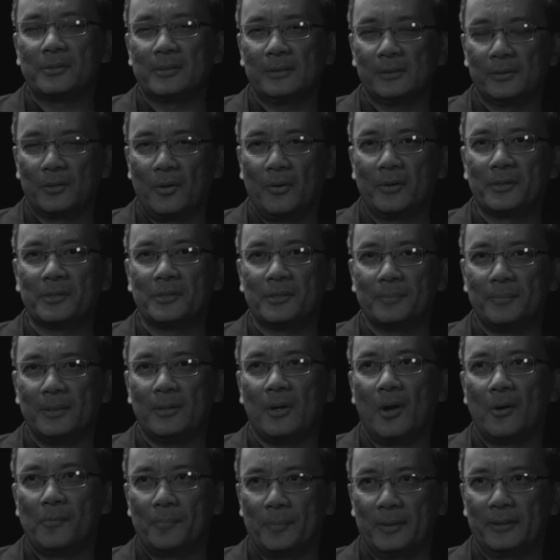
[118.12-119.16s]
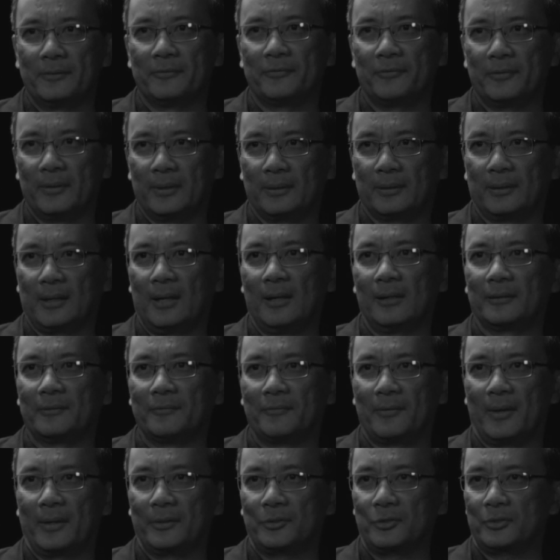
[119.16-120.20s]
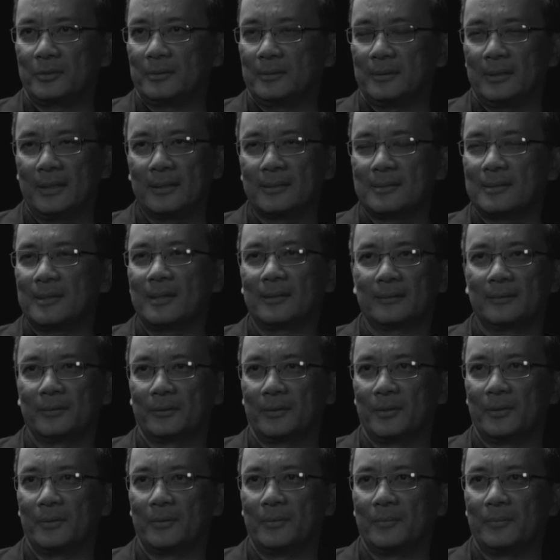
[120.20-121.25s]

still going to be open field cultivation. That's not going to go